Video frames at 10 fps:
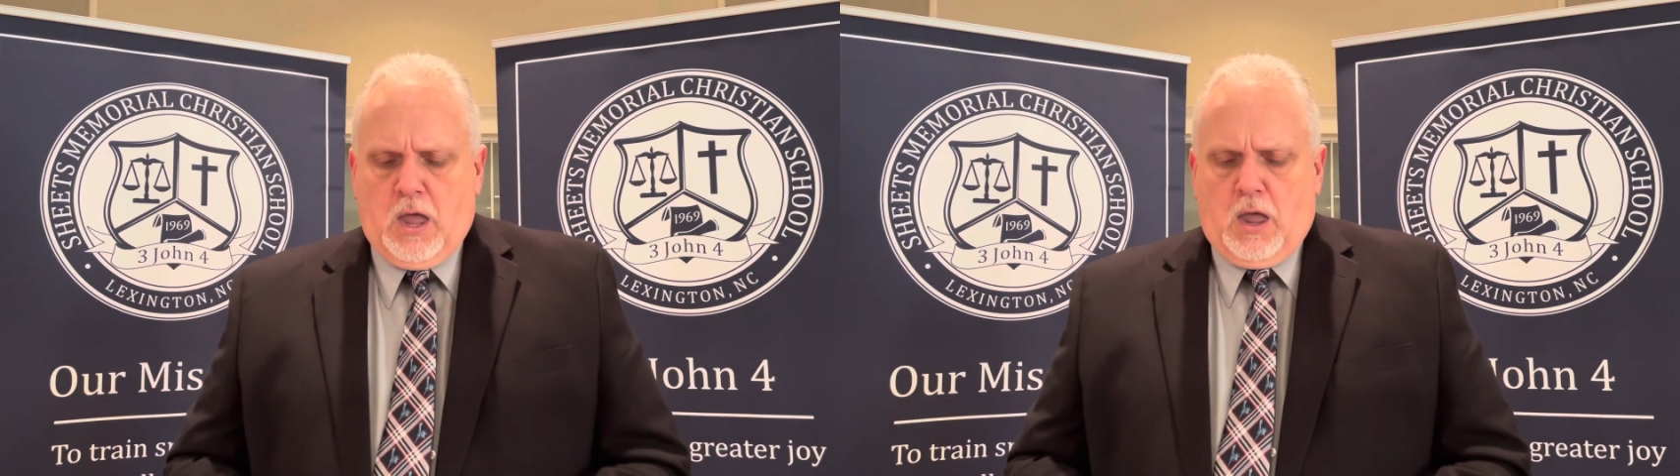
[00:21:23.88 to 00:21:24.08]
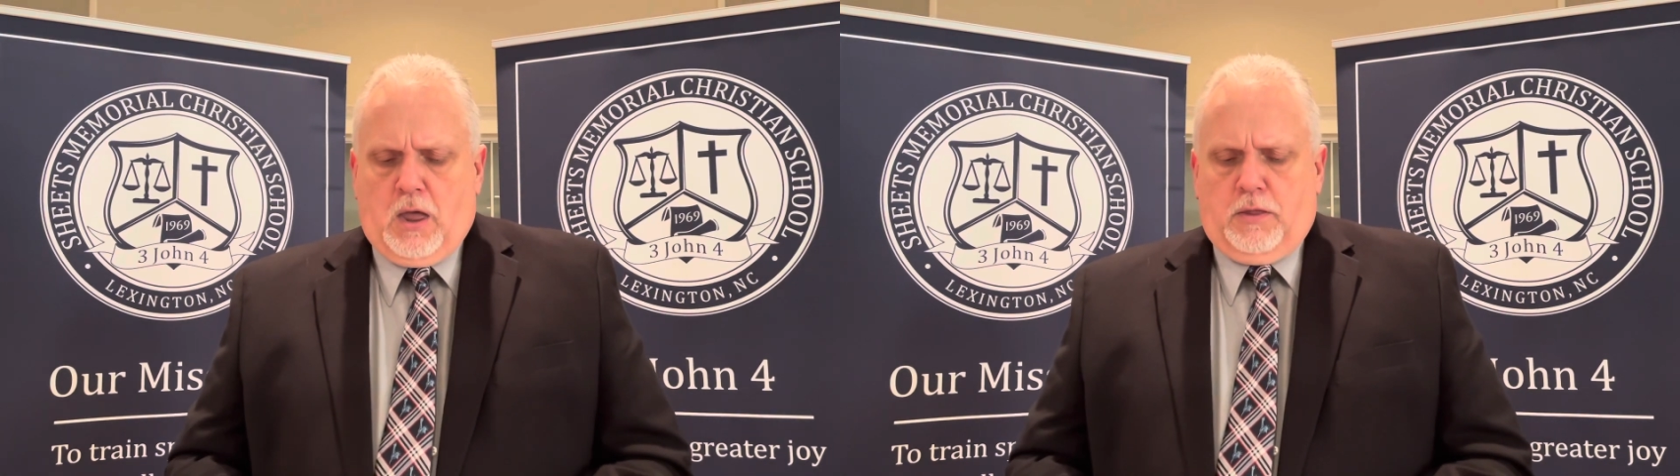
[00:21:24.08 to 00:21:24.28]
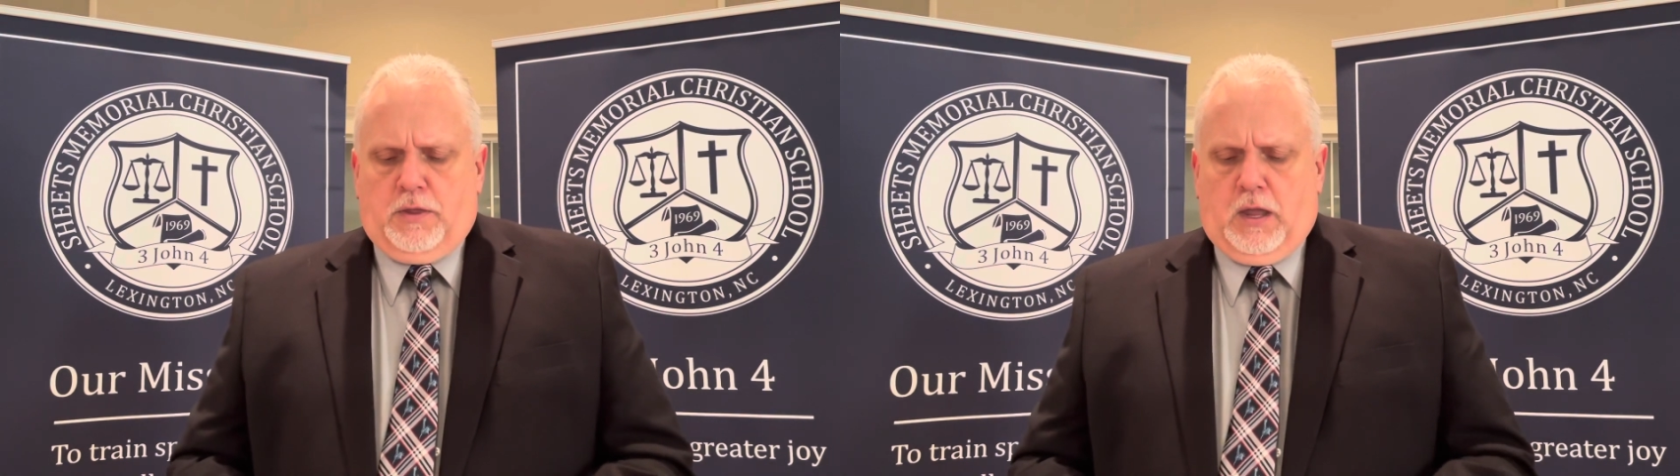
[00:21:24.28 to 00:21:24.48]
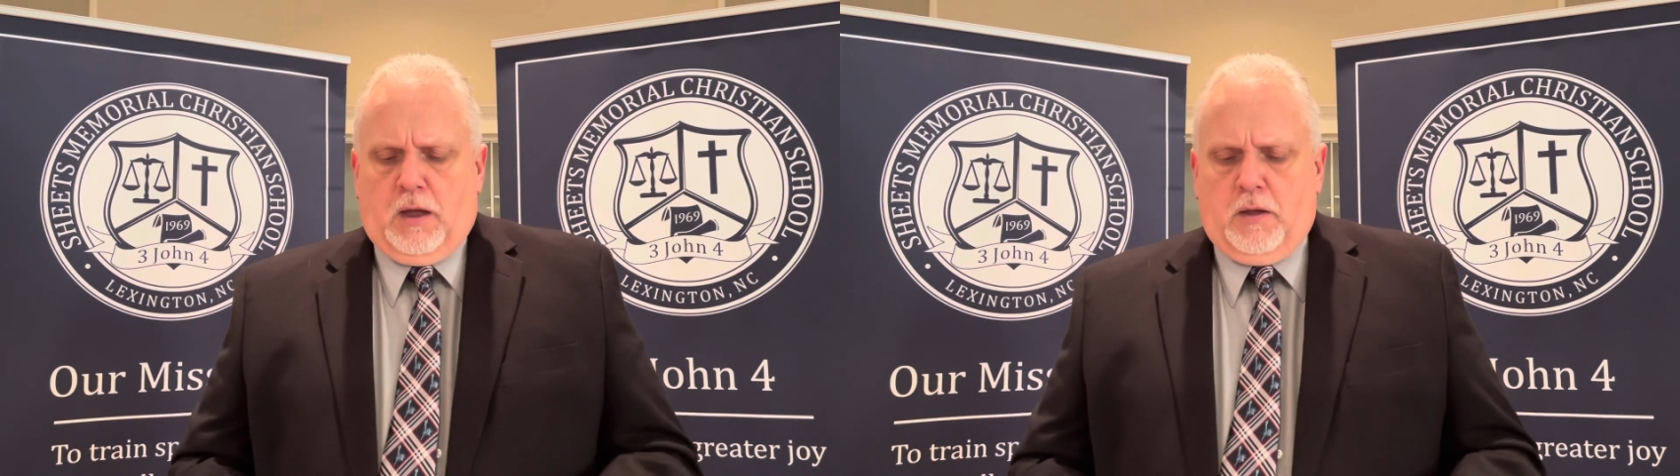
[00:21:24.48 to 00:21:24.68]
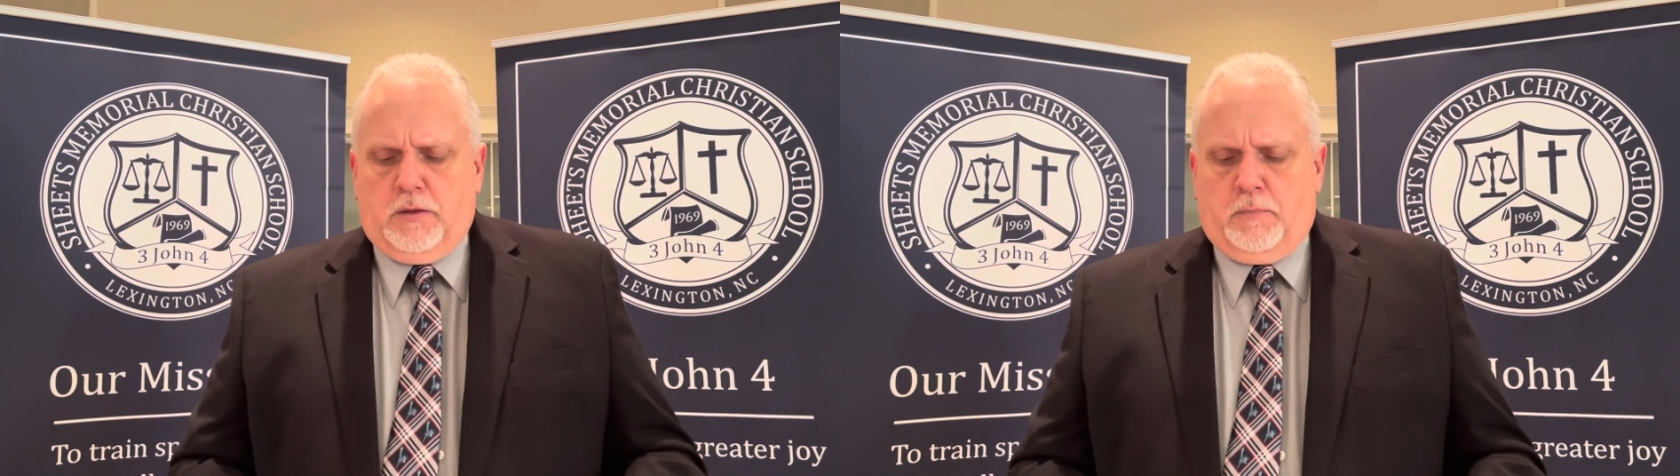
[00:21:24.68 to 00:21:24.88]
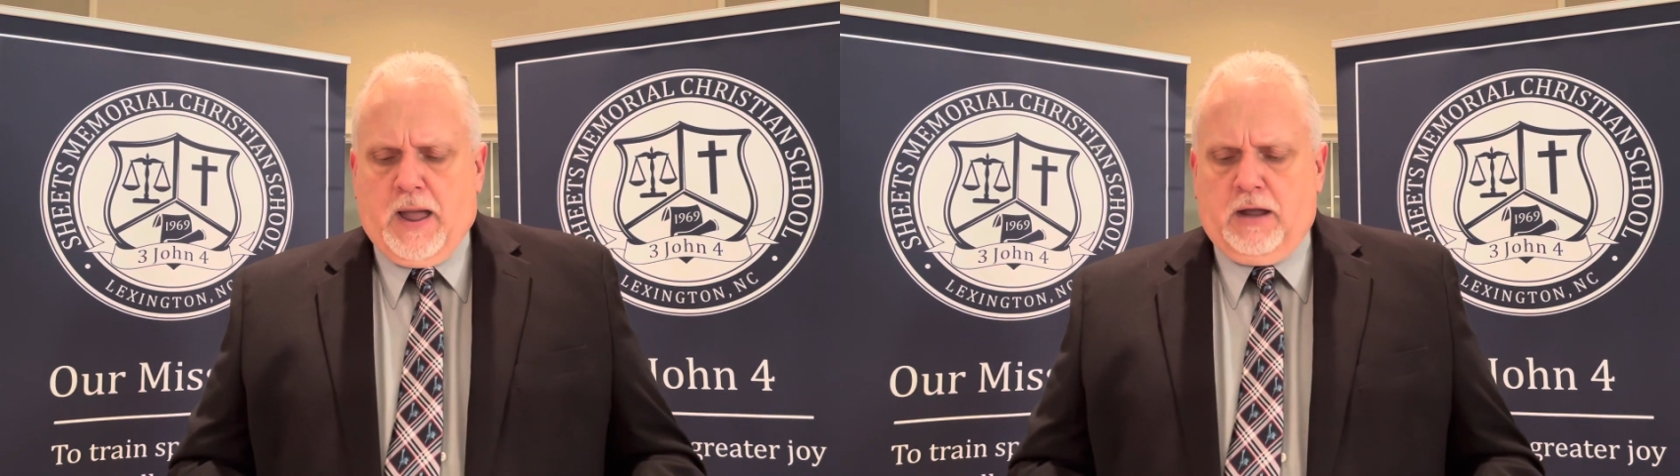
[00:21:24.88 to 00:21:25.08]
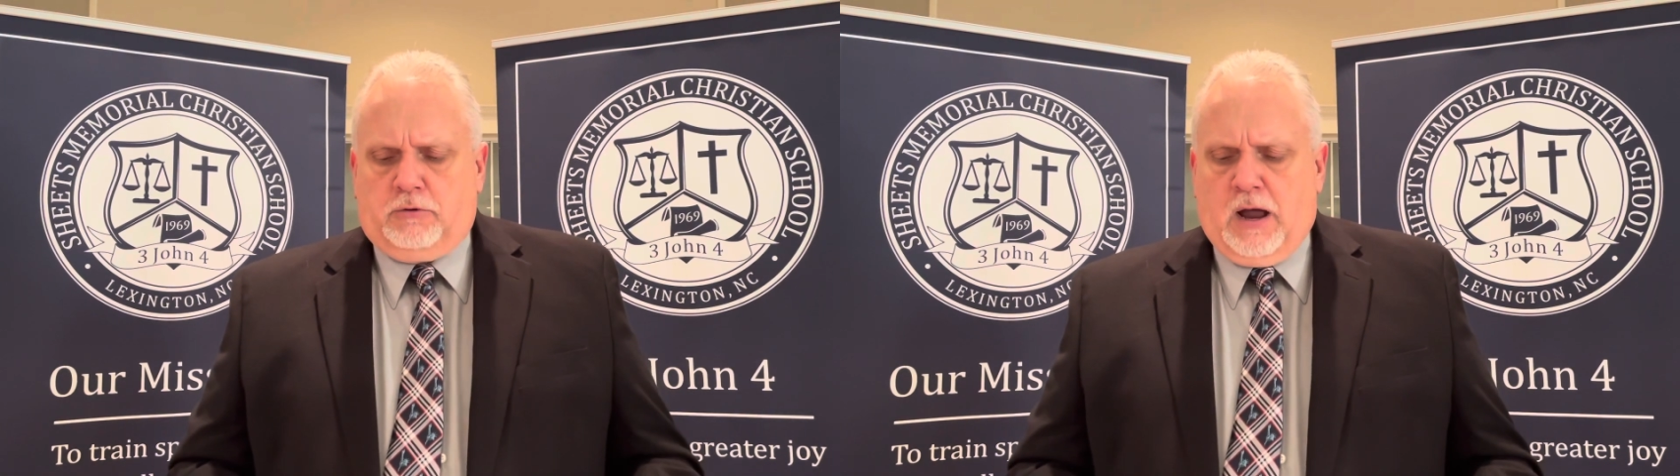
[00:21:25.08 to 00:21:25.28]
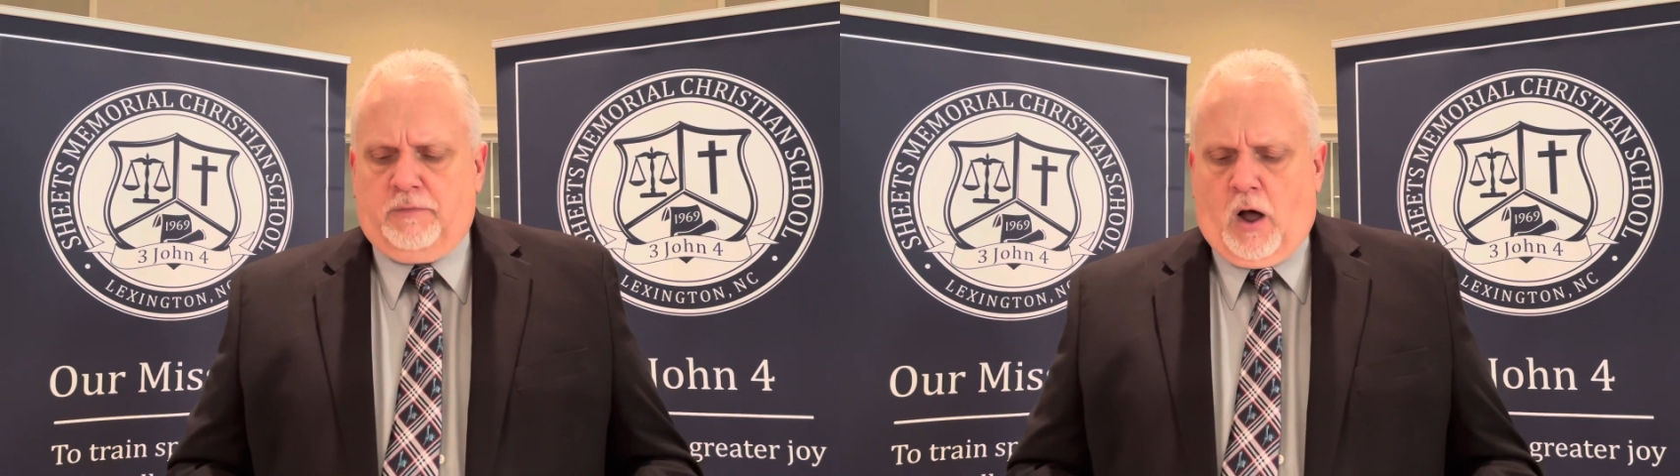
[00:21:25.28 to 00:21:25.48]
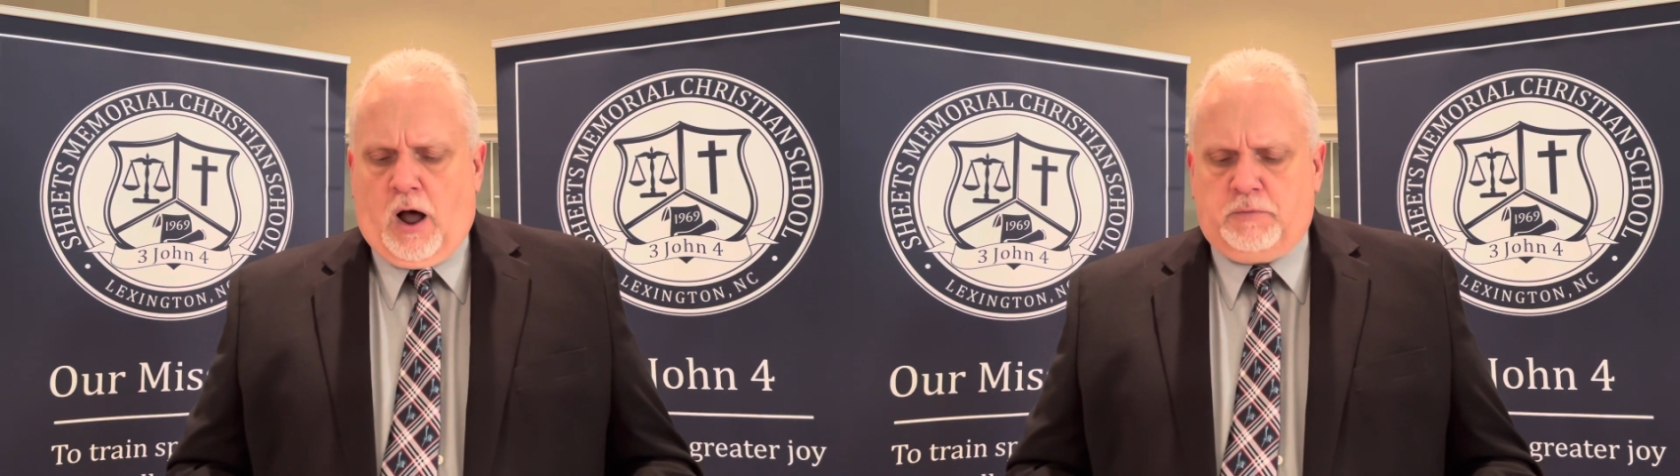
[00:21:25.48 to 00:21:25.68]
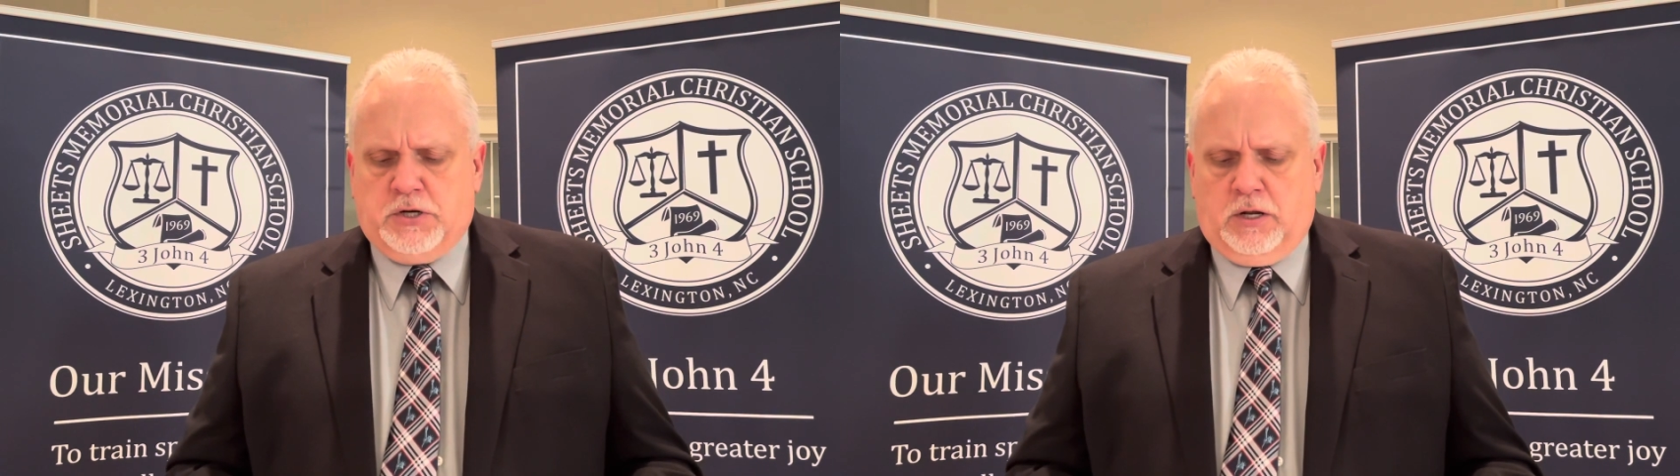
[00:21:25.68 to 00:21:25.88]
The bank draft
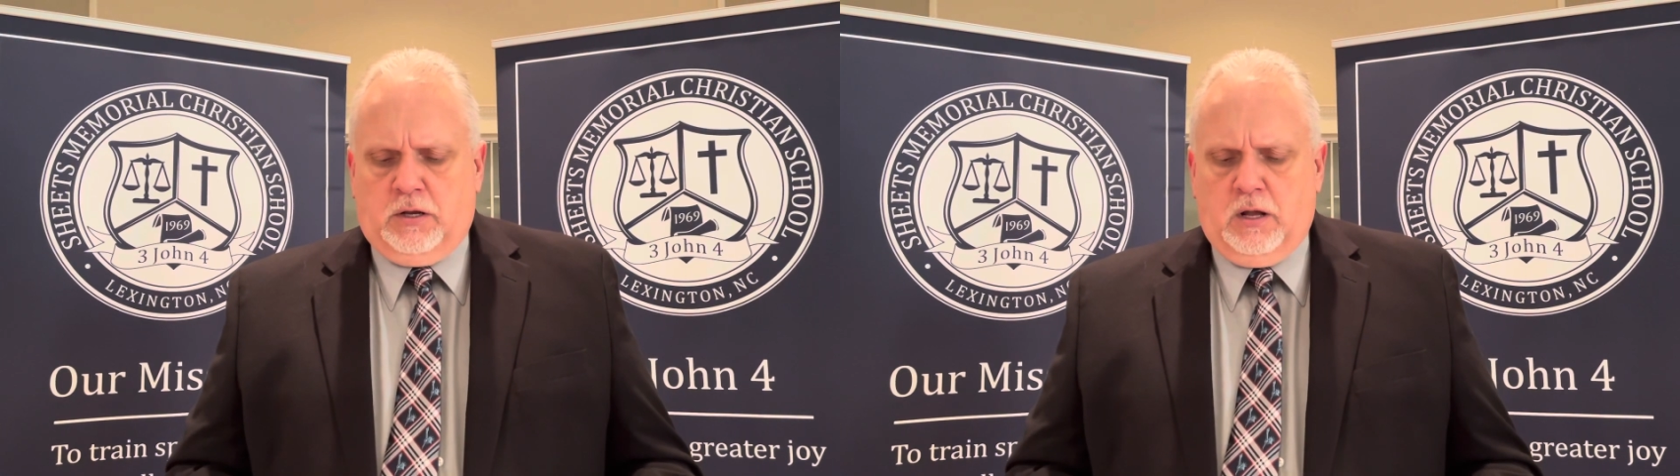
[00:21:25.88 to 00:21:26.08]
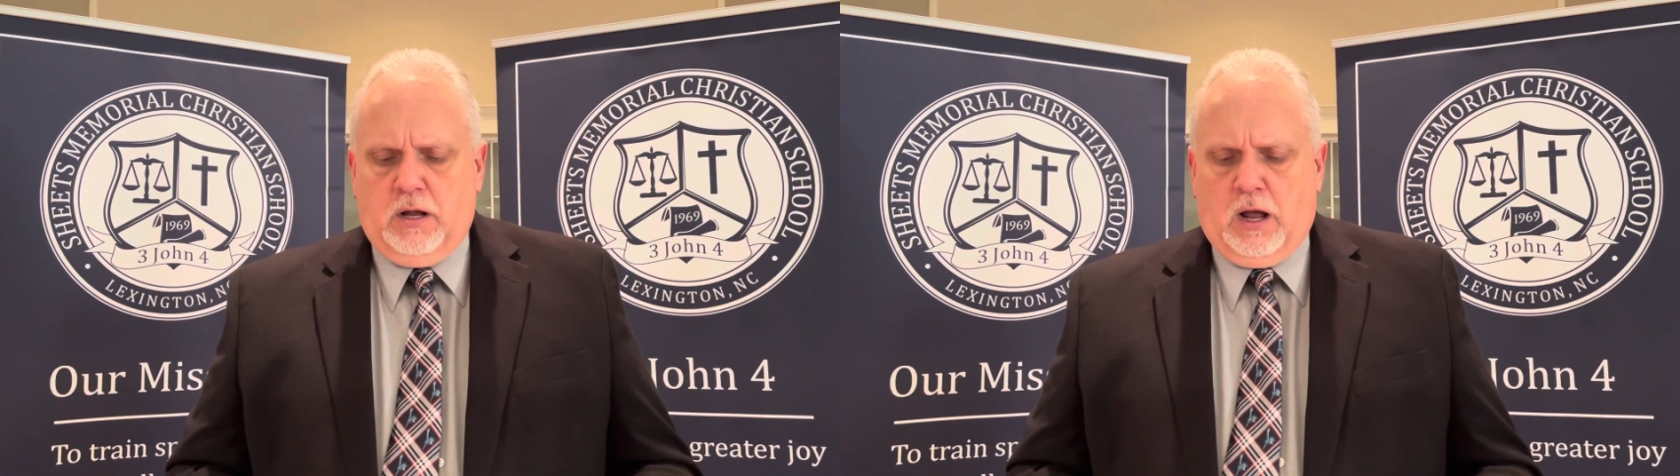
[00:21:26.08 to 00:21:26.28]
option